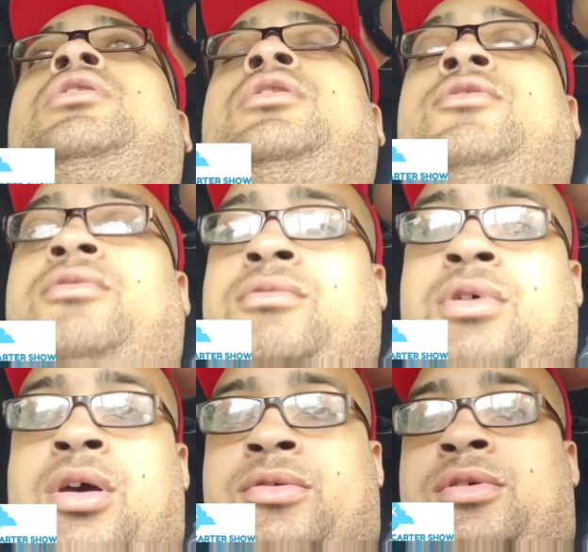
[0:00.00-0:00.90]
of the two
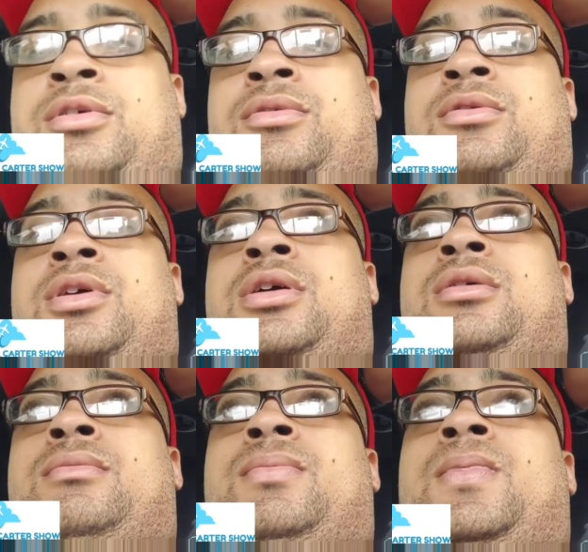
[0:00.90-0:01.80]
crossings.
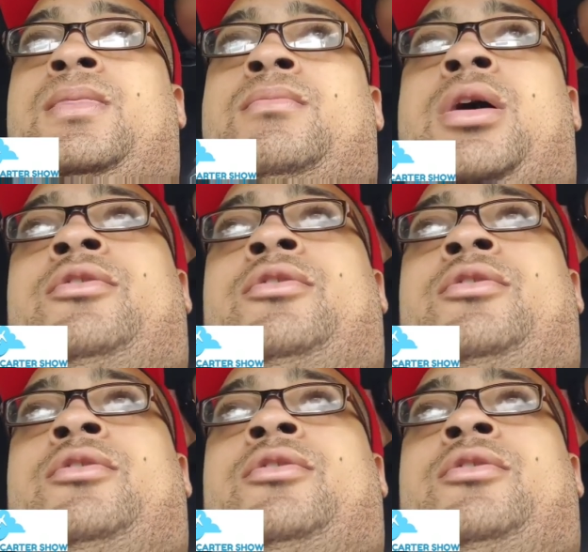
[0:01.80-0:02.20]
My